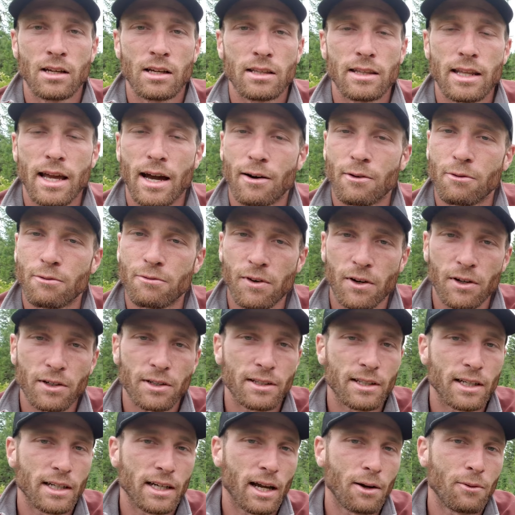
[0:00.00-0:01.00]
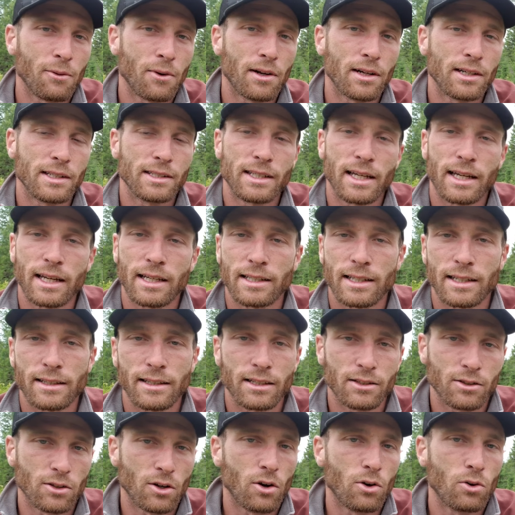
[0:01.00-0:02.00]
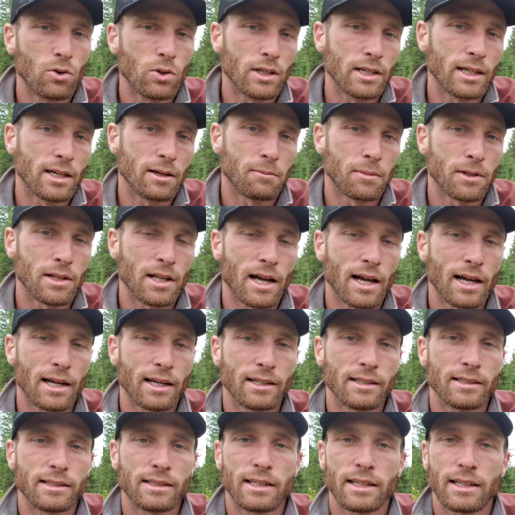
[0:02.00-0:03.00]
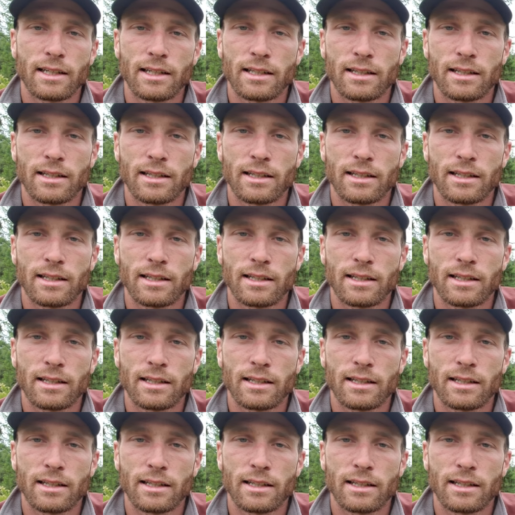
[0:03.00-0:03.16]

Now, first thing I want to say is that this only applies